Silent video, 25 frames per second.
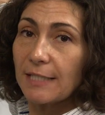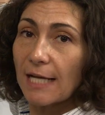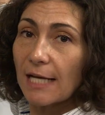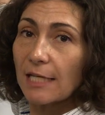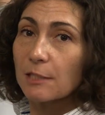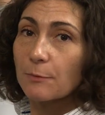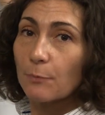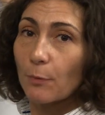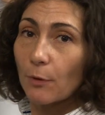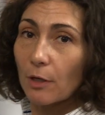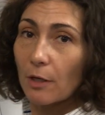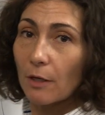
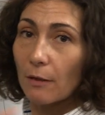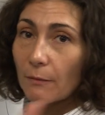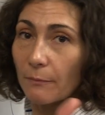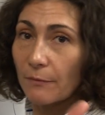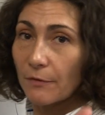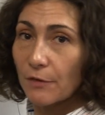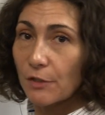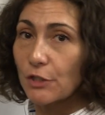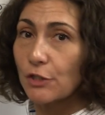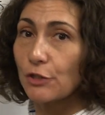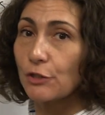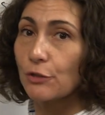textbook,
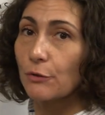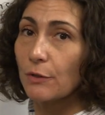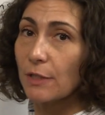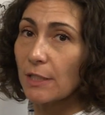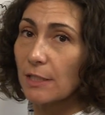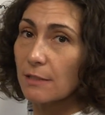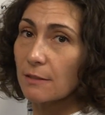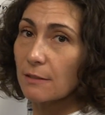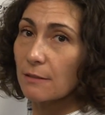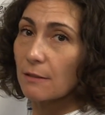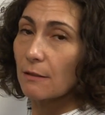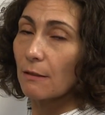the
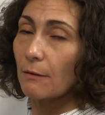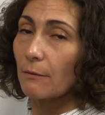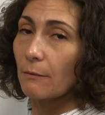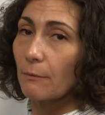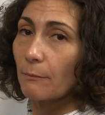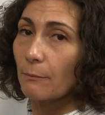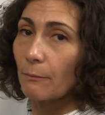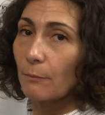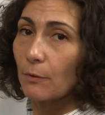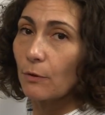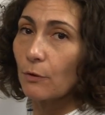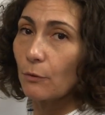students,
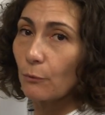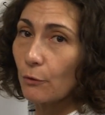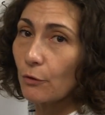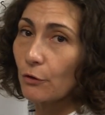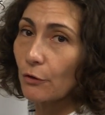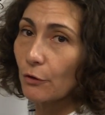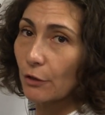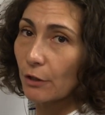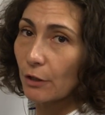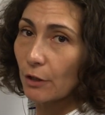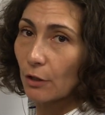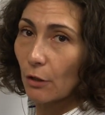
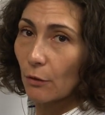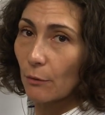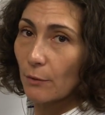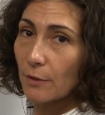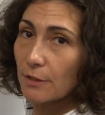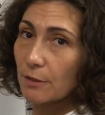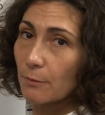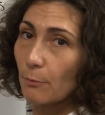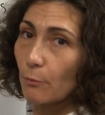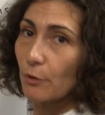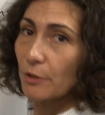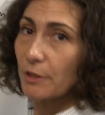you're going to go
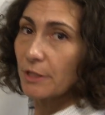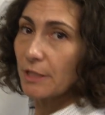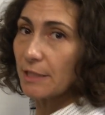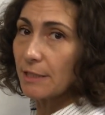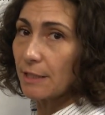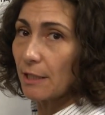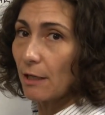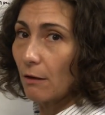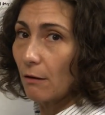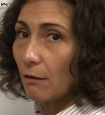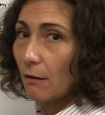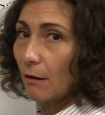into more
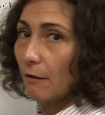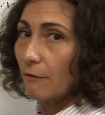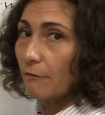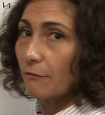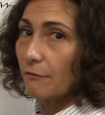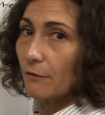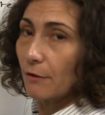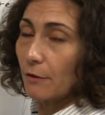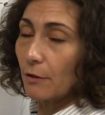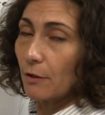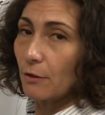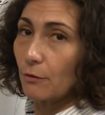detail
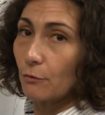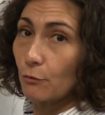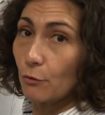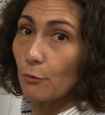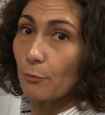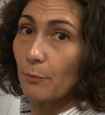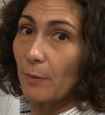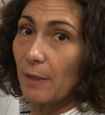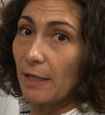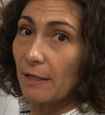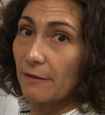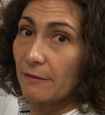of
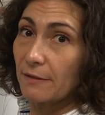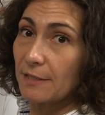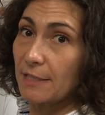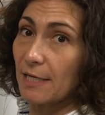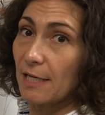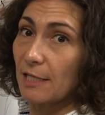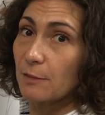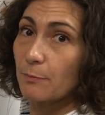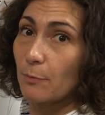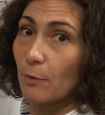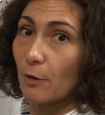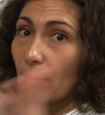grouping in the
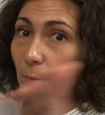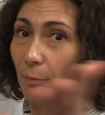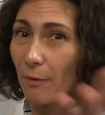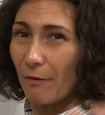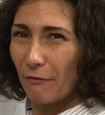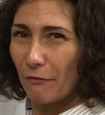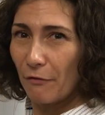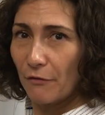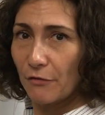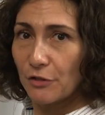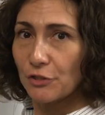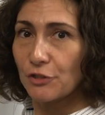textbook,
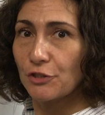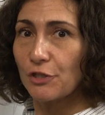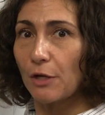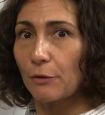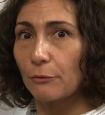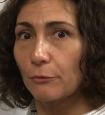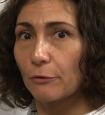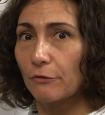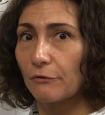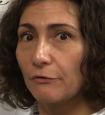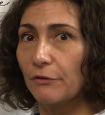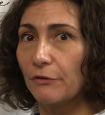but for the general